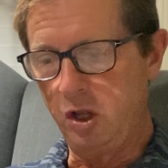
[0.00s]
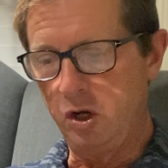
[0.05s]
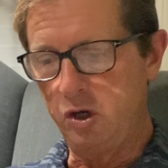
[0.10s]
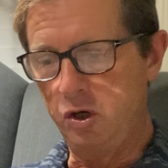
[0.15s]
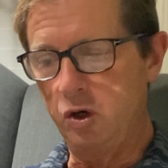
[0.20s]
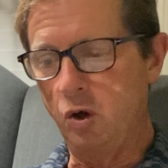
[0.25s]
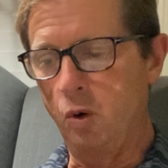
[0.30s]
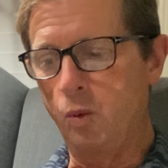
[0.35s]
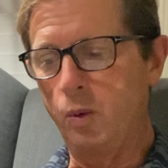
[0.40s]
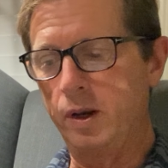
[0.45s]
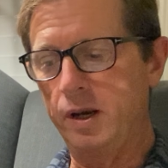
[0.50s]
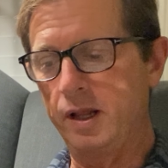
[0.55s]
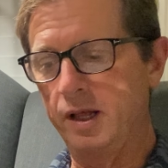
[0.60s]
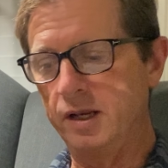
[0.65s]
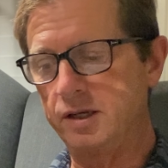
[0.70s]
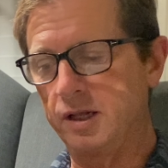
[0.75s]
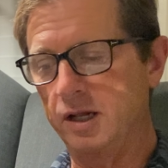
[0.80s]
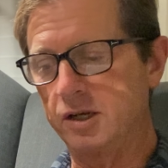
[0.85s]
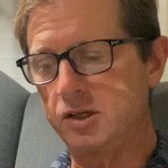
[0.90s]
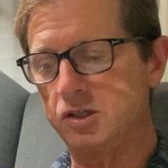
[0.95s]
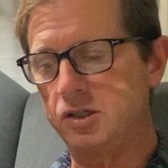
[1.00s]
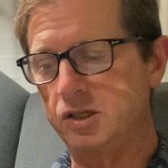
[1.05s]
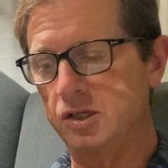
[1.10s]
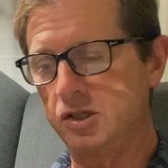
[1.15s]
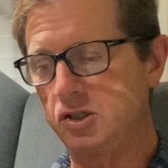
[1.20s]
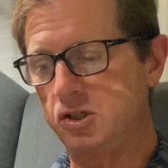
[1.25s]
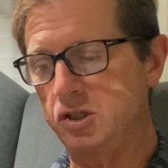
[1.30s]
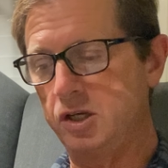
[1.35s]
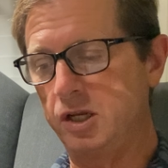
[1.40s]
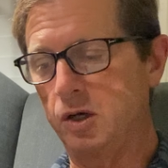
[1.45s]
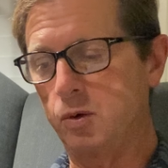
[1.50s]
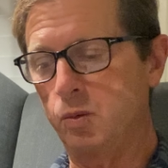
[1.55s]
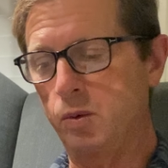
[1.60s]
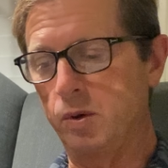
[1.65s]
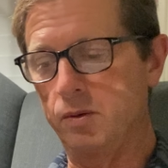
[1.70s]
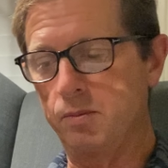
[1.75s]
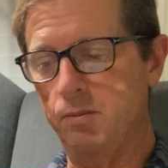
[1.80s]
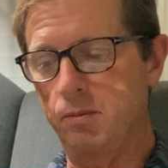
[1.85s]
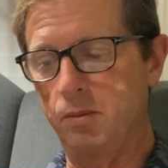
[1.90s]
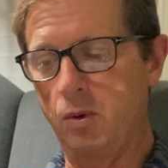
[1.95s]
No one had touched his cheek
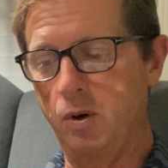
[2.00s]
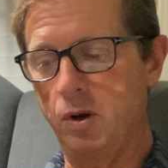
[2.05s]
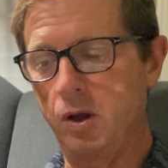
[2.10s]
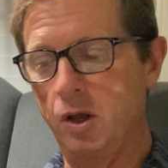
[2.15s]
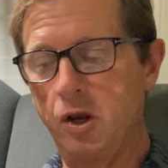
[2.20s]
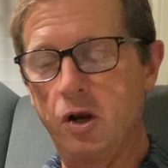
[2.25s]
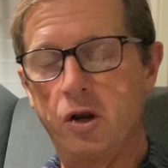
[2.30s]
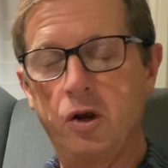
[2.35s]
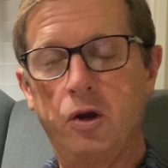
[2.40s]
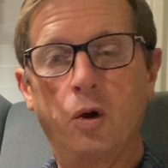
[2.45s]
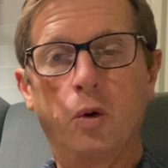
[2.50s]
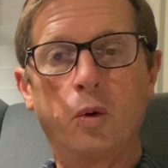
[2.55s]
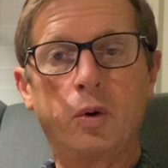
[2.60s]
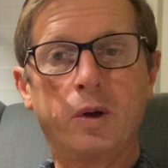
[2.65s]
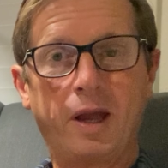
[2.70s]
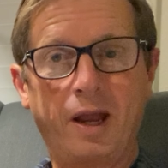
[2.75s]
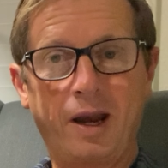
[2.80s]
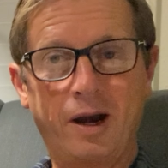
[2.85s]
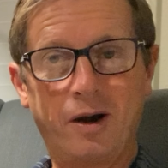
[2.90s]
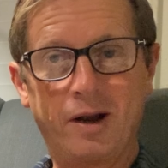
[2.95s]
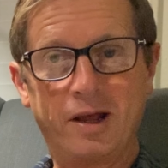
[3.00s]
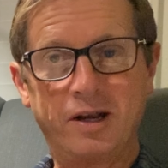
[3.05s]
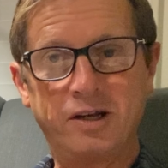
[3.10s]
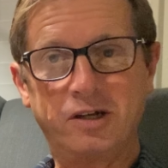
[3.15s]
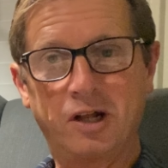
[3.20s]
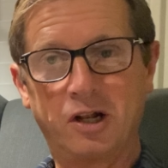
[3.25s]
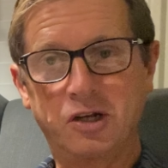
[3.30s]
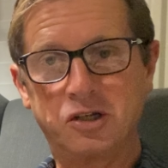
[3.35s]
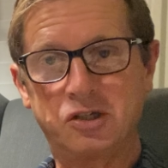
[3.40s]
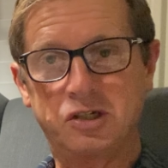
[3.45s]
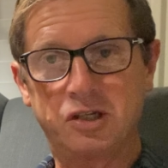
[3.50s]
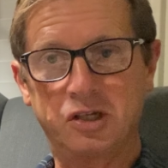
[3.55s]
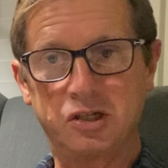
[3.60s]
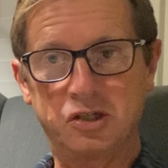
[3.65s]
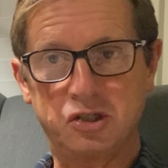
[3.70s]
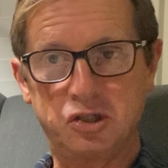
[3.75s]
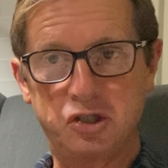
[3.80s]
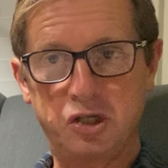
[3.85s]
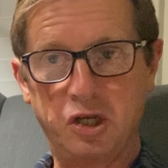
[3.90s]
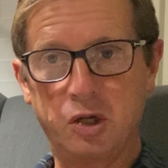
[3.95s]
with no care had touched his
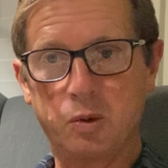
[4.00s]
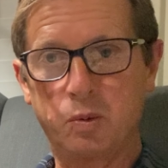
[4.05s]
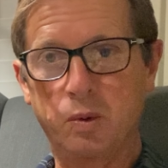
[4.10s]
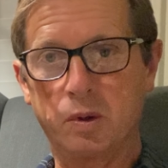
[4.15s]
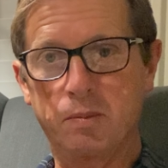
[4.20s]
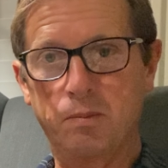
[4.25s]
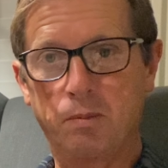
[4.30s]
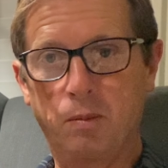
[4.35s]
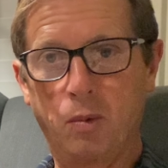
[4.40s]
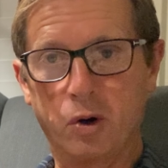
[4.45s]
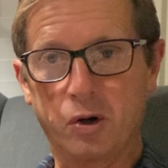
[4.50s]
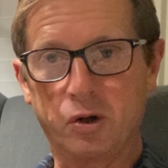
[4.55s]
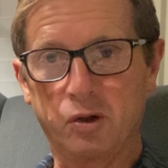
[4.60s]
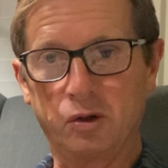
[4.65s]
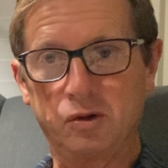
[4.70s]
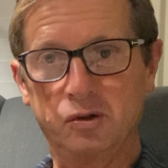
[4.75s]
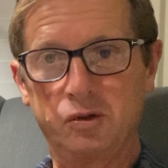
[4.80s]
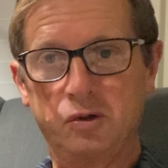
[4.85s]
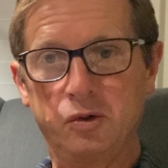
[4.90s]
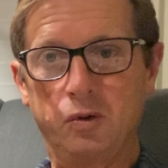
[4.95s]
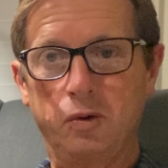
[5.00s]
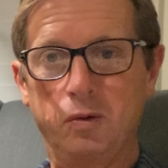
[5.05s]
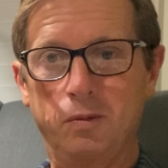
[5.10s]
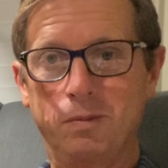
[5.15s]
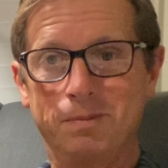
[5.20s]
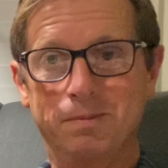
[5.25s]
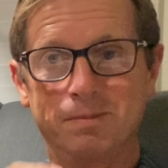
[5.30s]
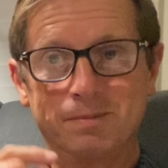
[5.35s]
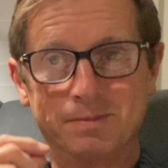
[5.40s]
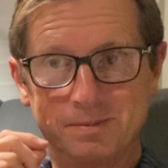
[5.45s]
cheek with mortal doom.